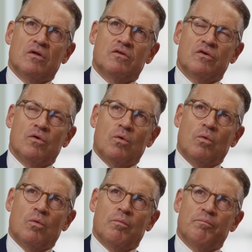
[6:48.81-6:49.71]

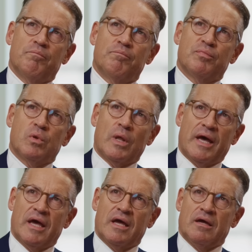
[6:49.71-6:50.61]
to
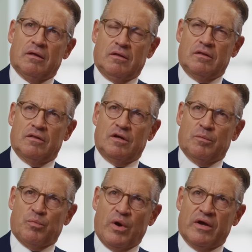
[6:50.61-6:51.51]
play the
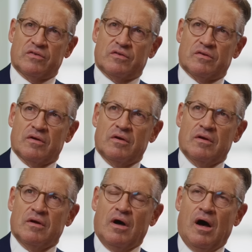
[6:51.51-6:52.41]
oppressed
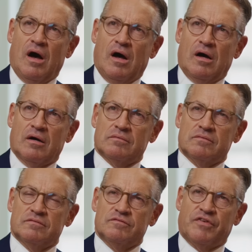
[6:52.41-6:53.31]
uh,
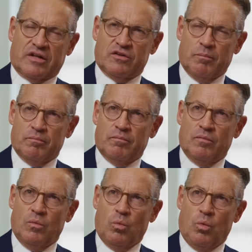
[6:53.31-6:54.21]
victim
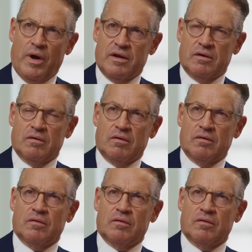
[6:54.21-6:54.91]
when